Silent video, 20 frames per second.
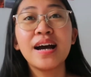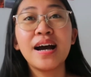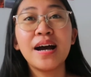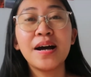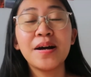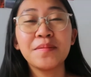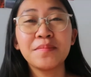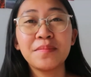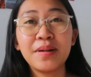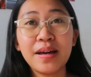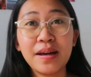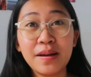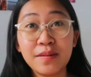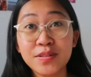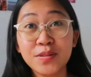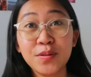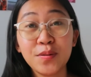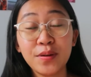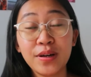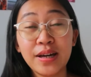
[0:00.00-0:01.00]

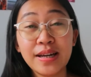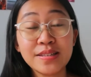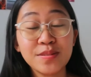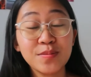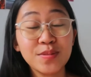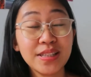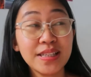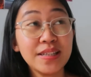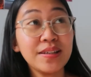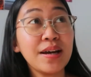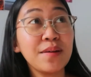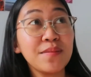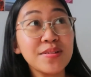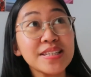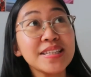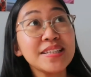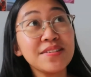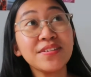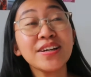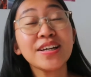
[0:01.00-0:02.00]
I
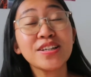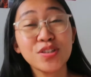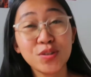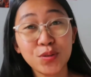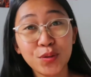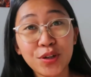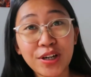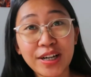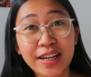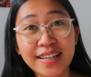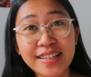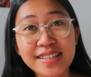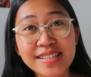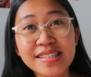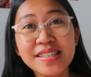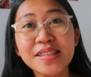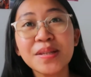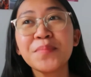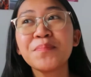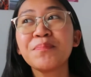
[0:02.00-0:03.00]
was leaving as tourist.
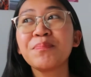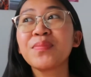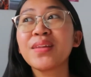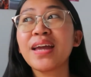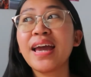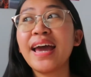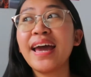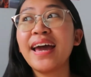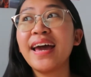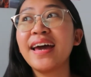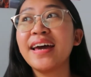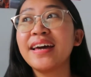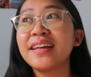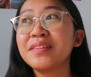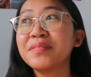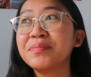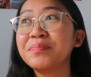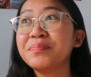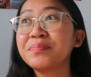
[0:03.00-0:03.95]
And